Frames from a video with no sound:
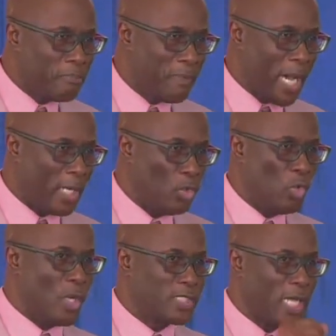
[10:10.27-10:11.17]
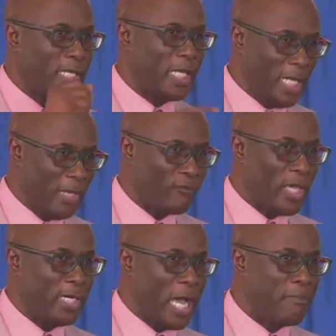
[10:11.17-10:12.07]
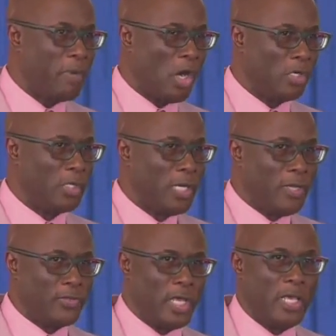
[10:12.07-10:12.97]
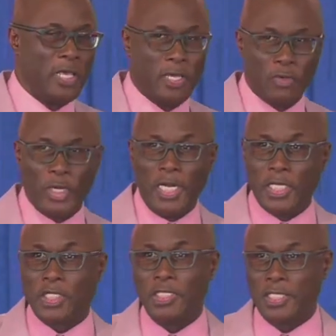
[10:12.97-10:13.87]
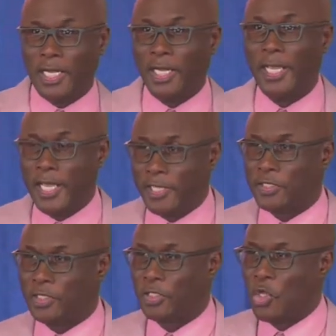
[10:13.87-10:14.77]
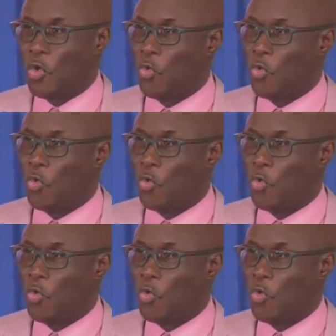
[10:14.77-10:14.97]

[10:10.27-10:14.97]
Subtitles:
man, who was not even among the religious elite,